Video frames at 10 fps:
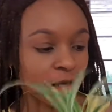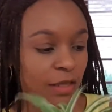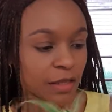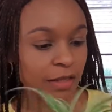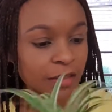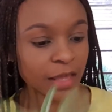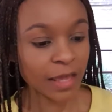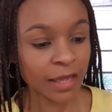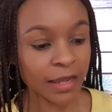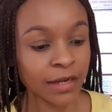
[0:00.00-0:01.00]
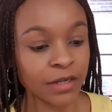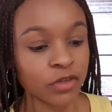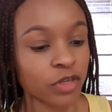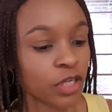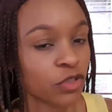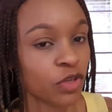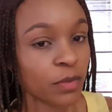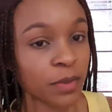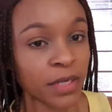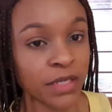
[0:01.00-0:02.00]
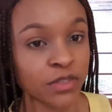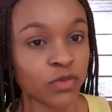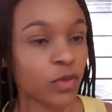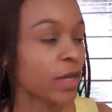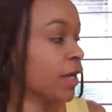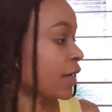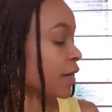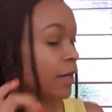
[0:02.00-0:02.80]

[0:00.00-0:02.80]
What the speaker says: Then you get to a place where